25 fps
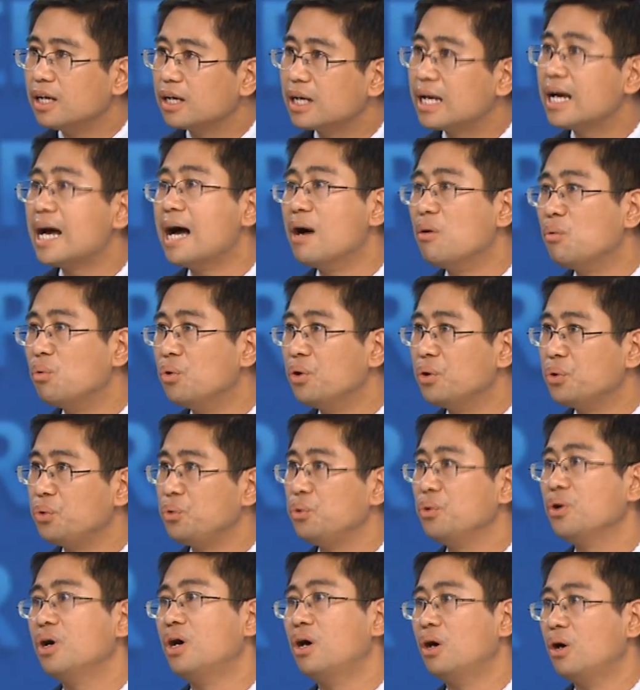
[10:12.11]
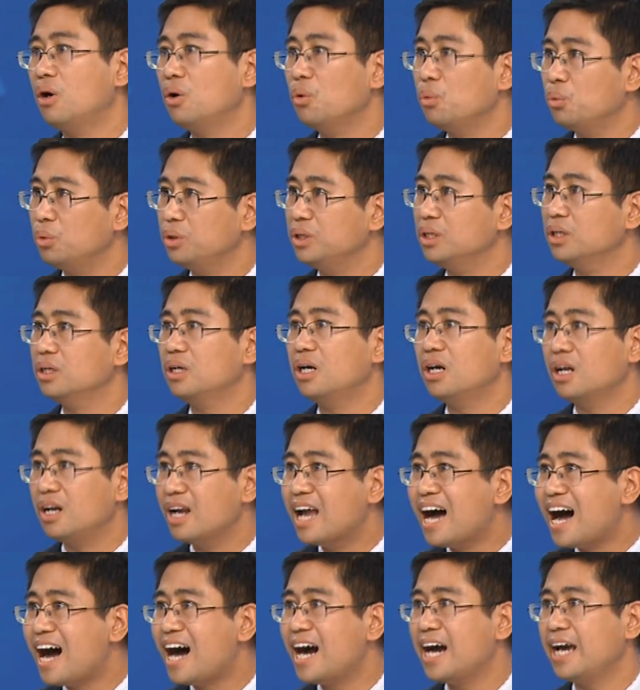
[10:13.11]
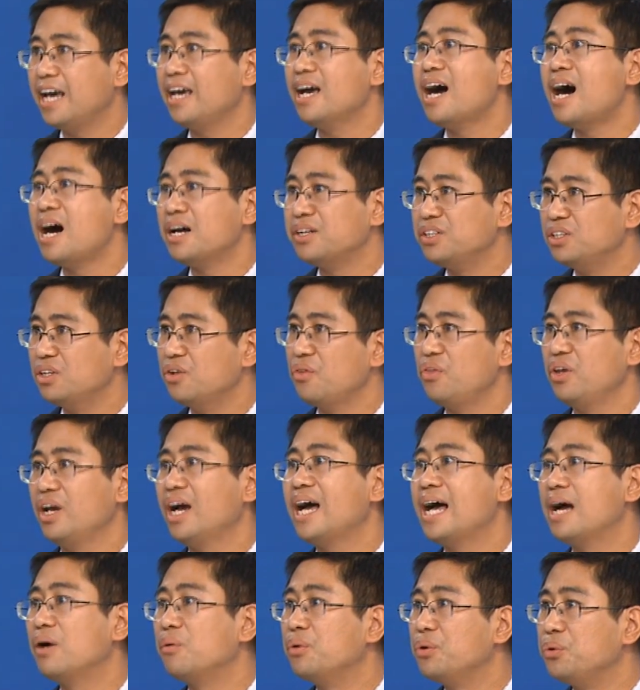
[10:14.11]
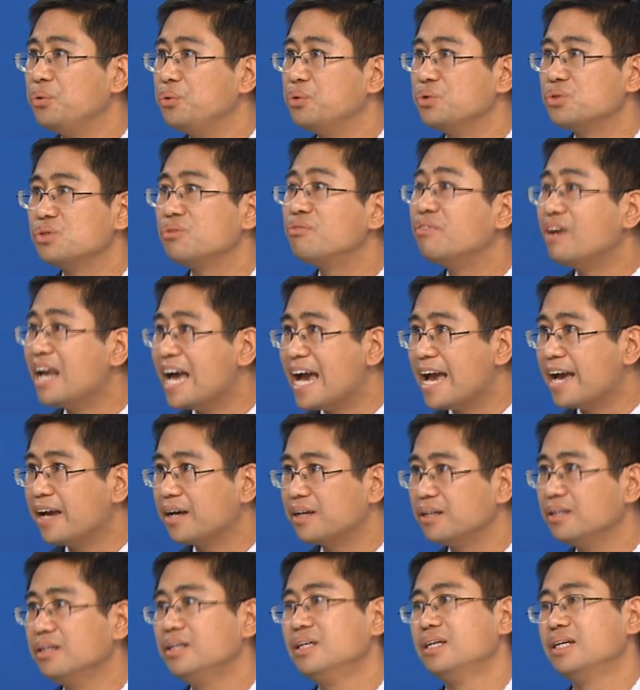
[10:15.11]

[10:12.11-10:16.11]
Guoyu or would ally under the Guoyu's flag.